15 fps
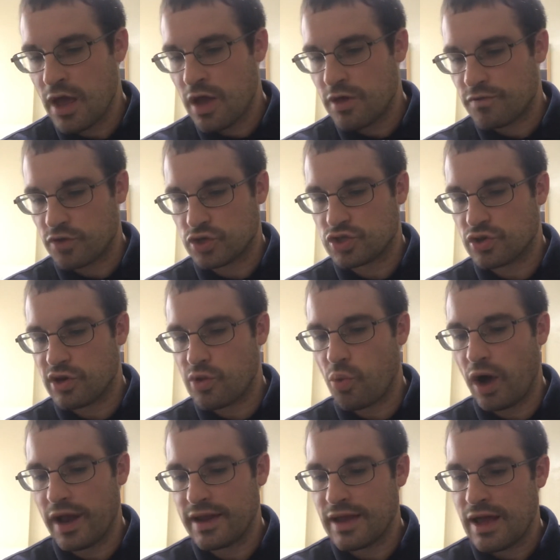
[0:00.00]
Verse
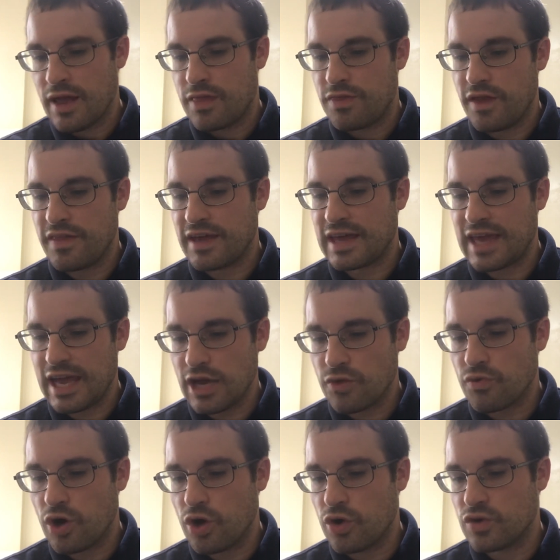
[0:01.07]
31, Then the king
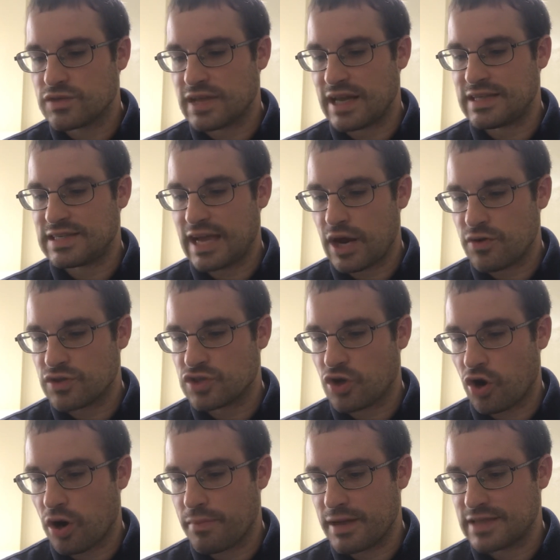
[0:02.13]
arose and tare his
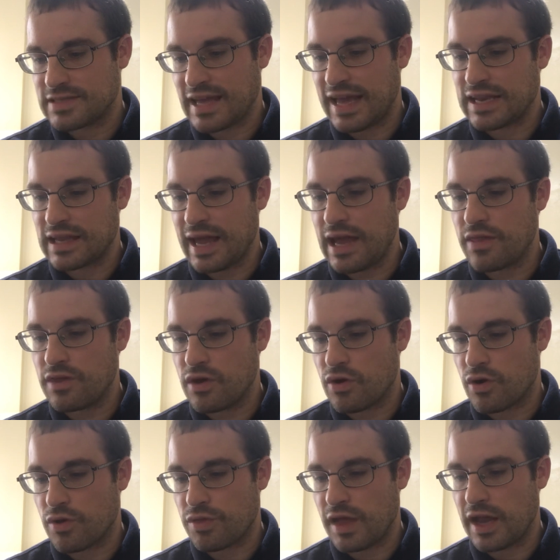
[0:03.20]
garments and lay on the
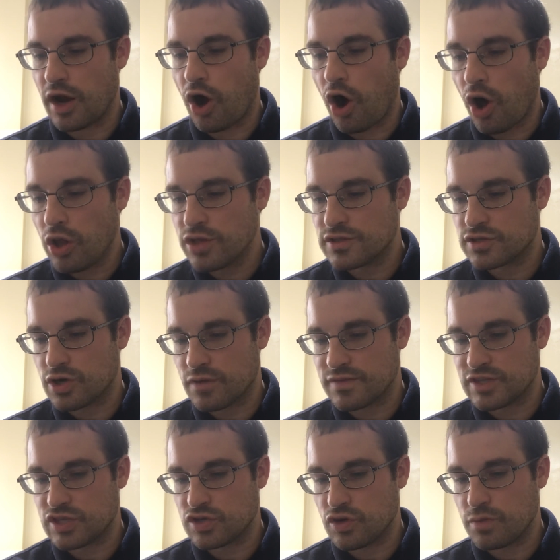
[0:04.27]
earth, and all his
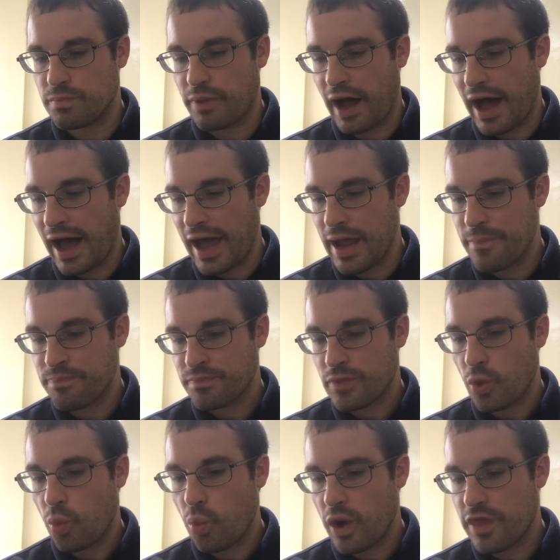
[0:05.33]
servants stood by
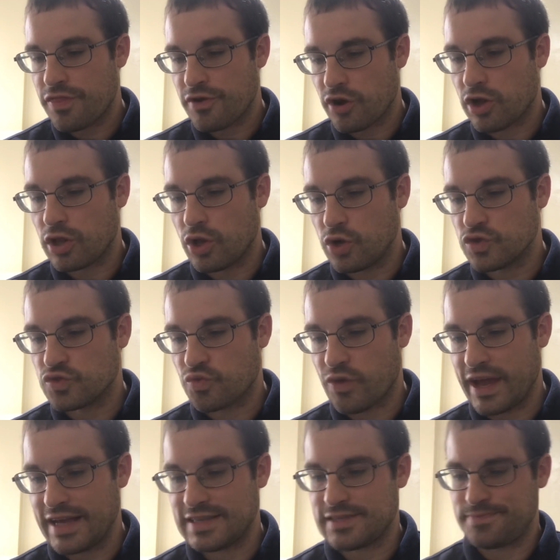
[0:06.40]
with their clothes
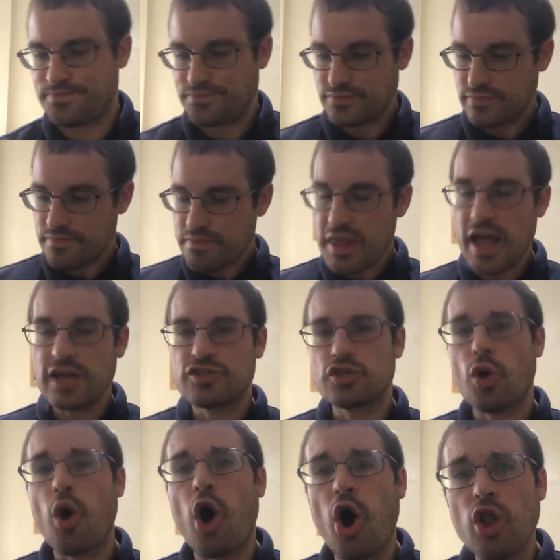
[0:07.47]
rent.
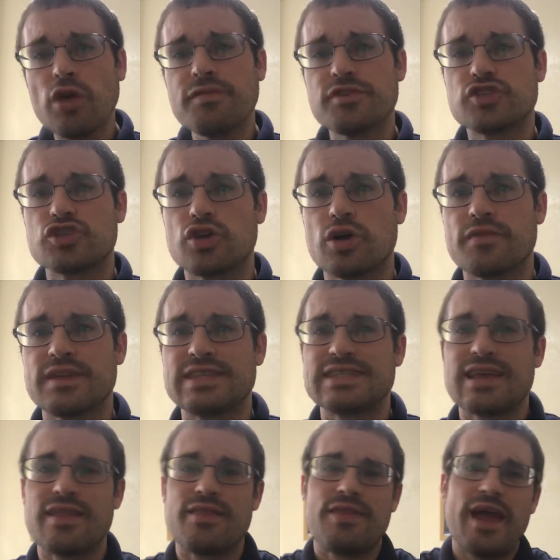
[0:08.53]
So all of the
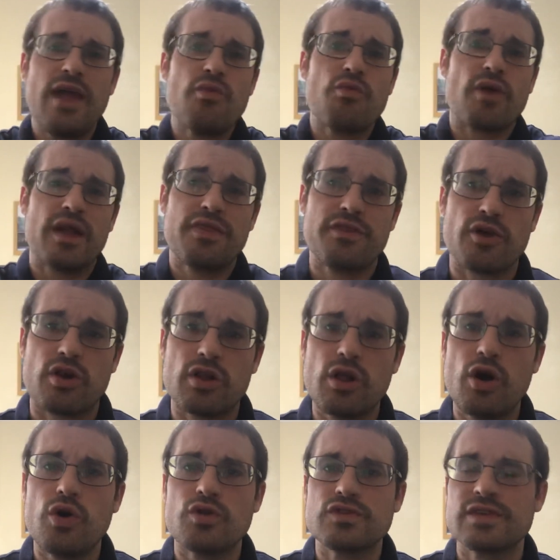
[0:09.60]
servants, they rent their
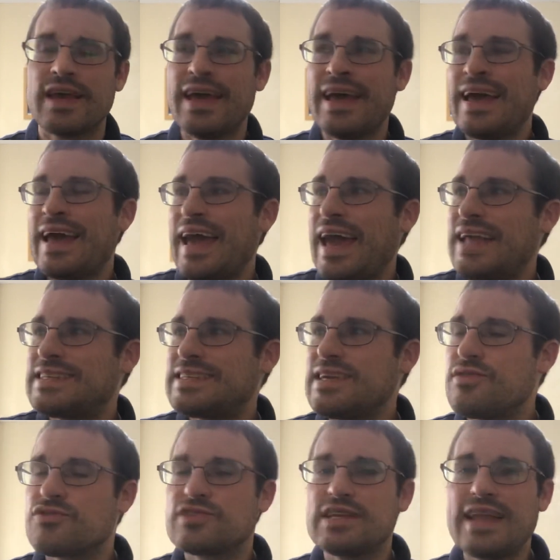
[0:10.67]
clothes. And see,
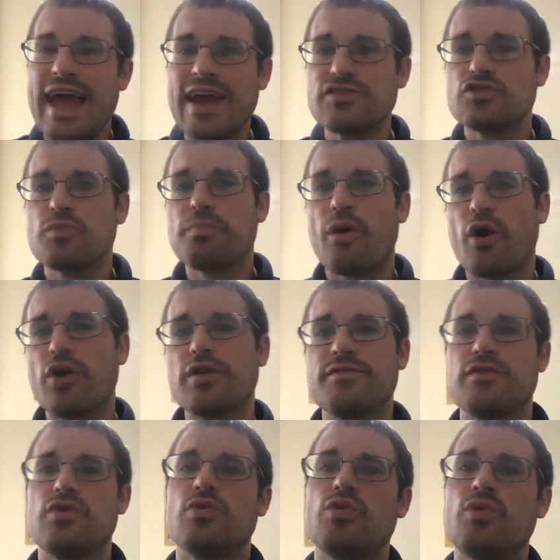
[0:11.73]
there's a natural part
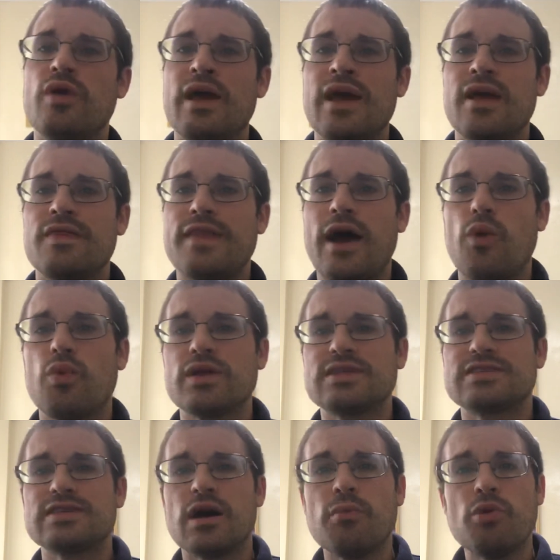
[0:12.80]
of you that when
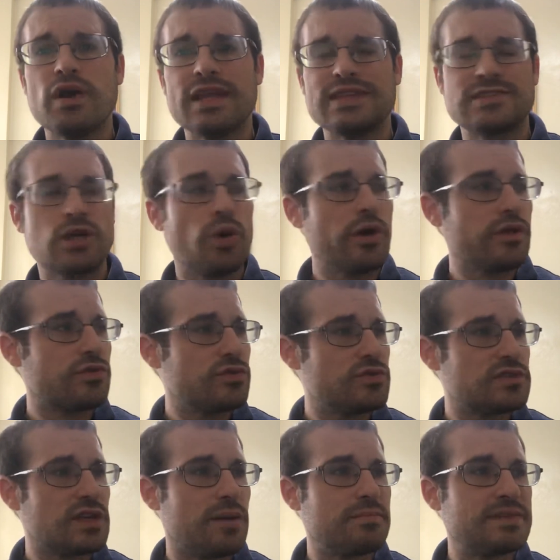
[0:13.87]
someone is going through
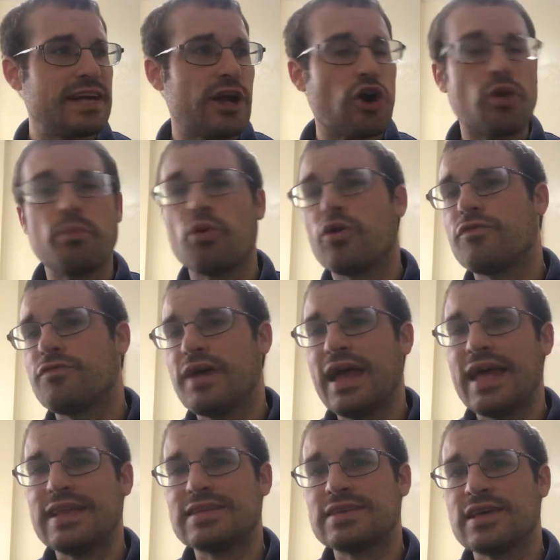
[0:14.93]
some terrible
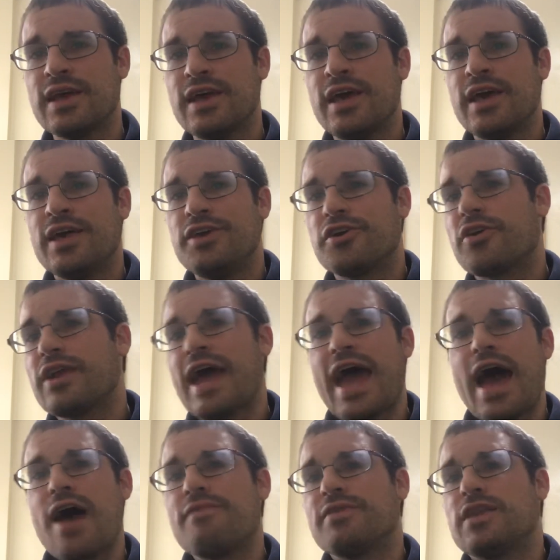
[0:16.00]
event, you're going to
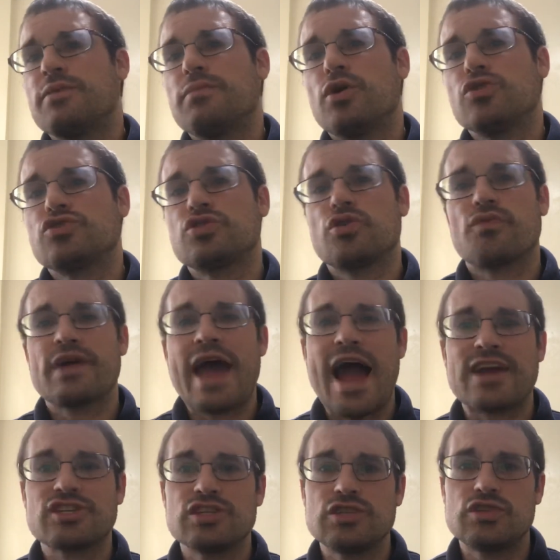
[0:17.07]
have an emotional
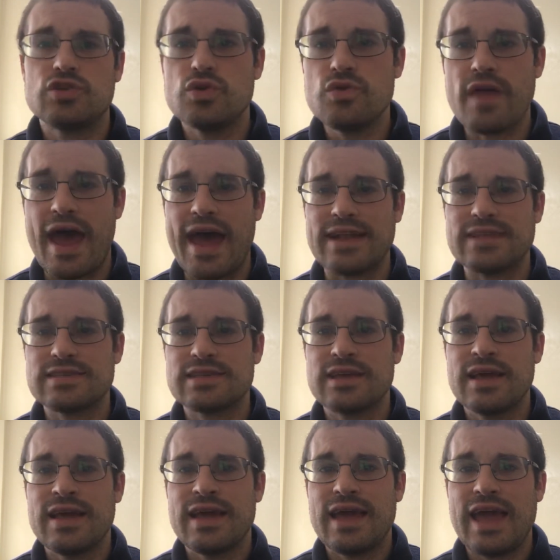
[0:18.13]
reaction to that.
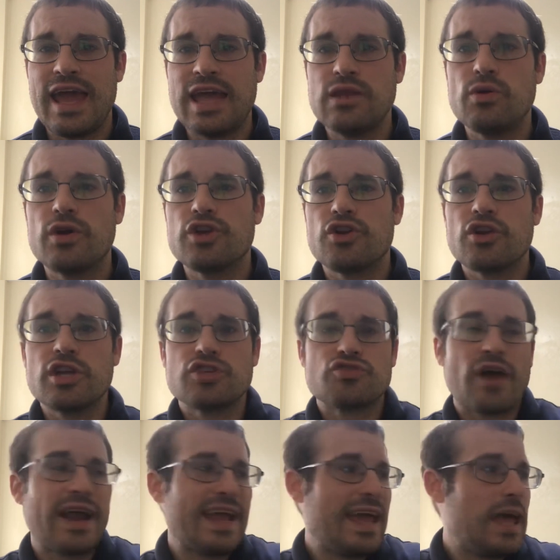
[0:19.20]
And you're going to
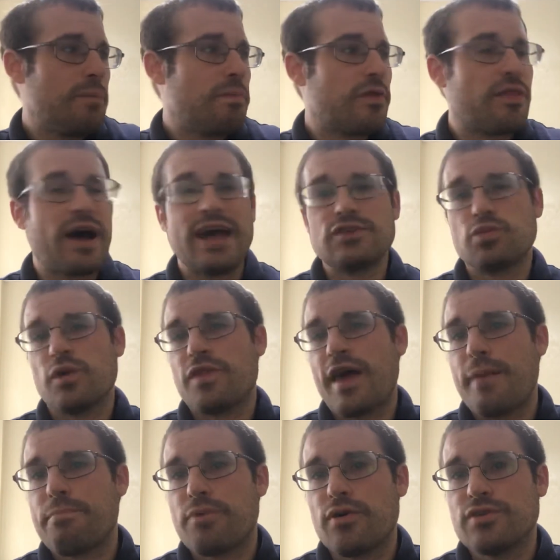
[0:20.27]
try to empathize with
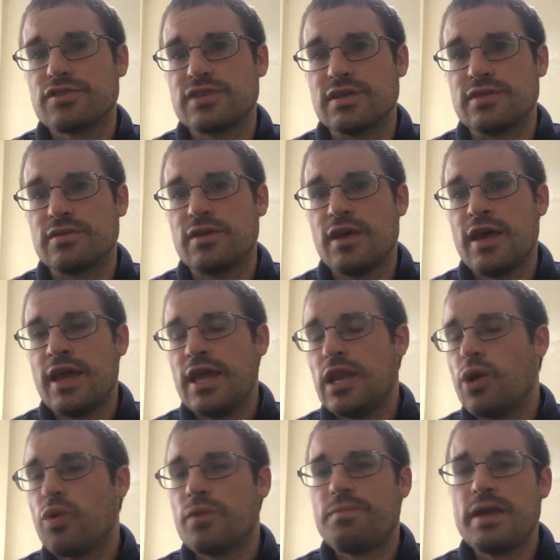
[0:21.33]
that person. You
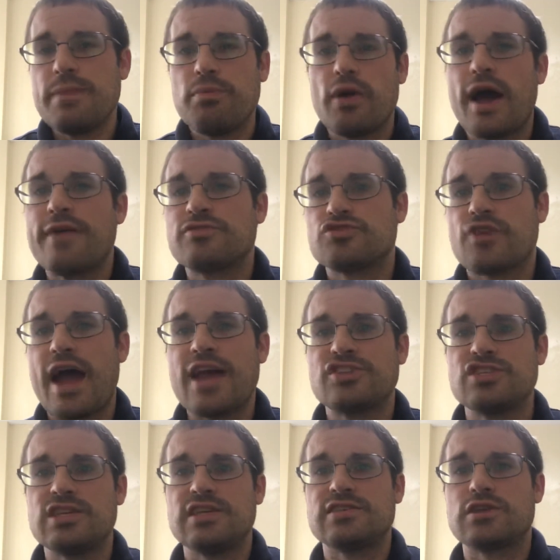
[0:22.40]
know, when people have
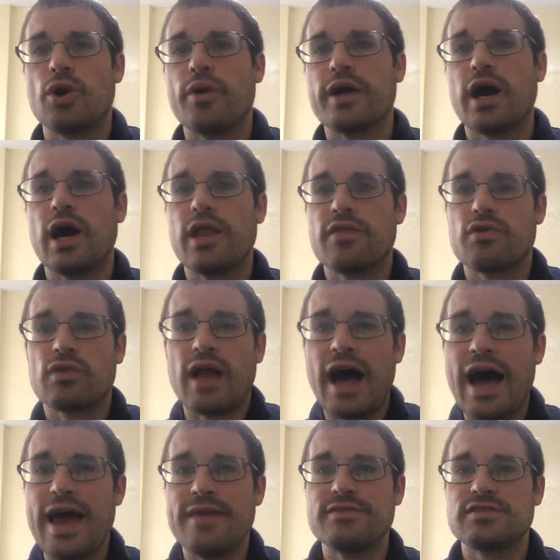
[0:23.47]
tragedies going on in their
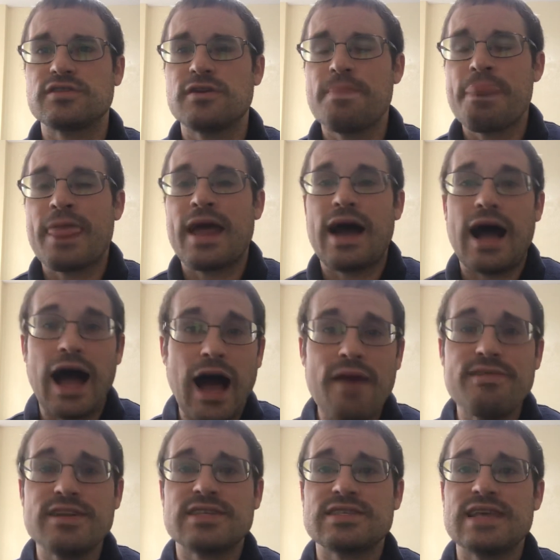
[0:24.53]
lives,
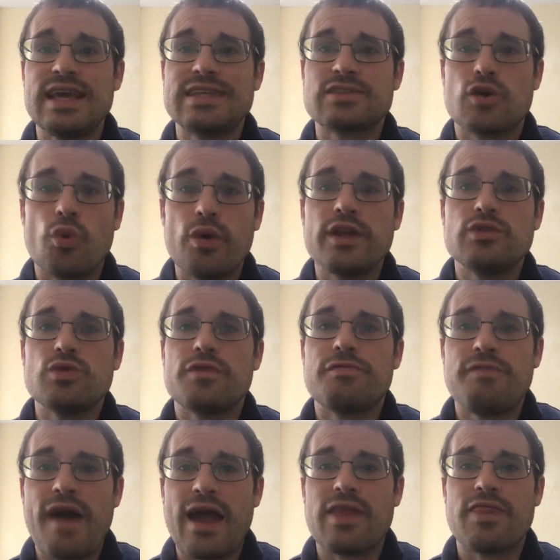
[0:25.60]
obviously it's going to
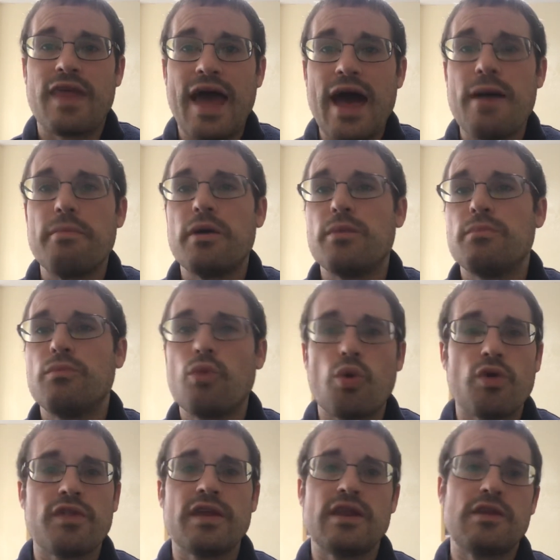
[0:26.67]
affect them
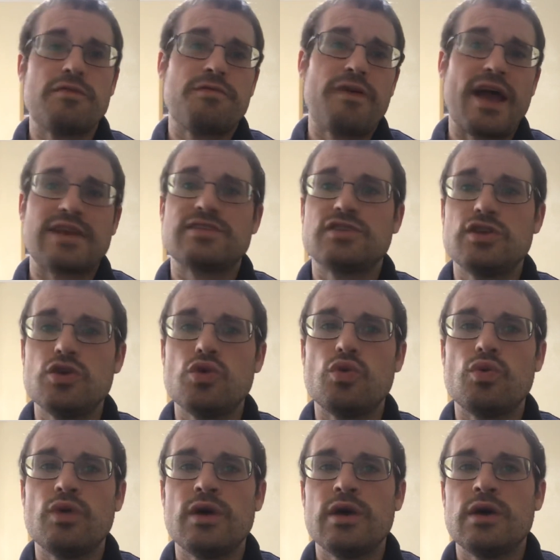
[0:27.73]
more than it affects
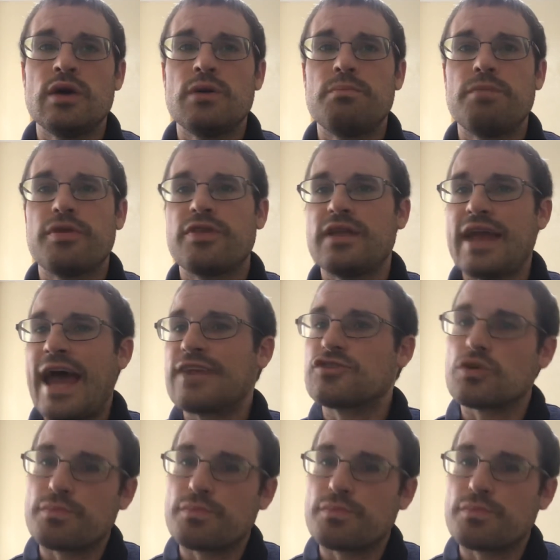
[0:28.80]
you. But the natural